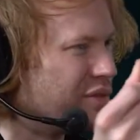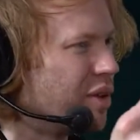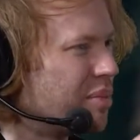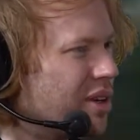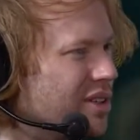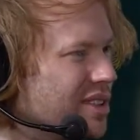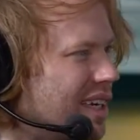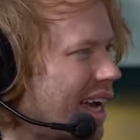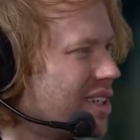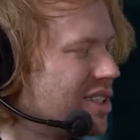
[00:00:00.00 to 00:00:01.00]
flip gears in
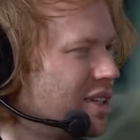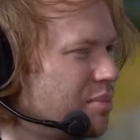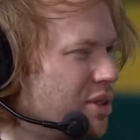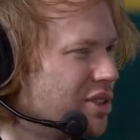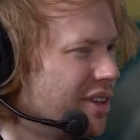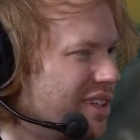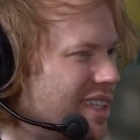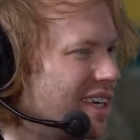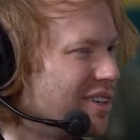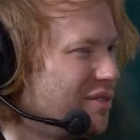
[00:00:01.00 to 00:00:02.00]
action, he puts on the
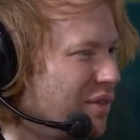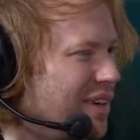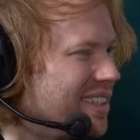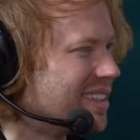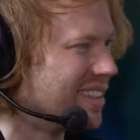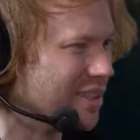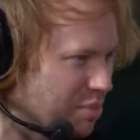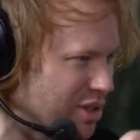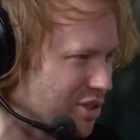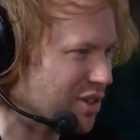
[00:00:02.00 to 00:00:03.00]
Taken voice, and he
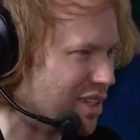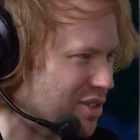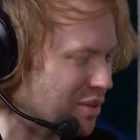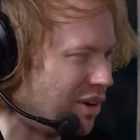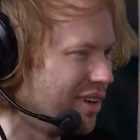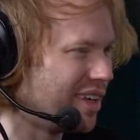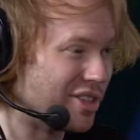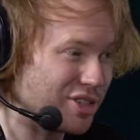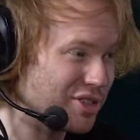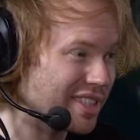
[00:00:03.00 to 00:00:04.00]
pins you against a wall. And
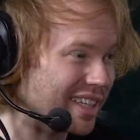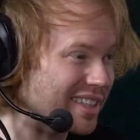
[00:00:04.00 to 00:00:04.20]
the dude's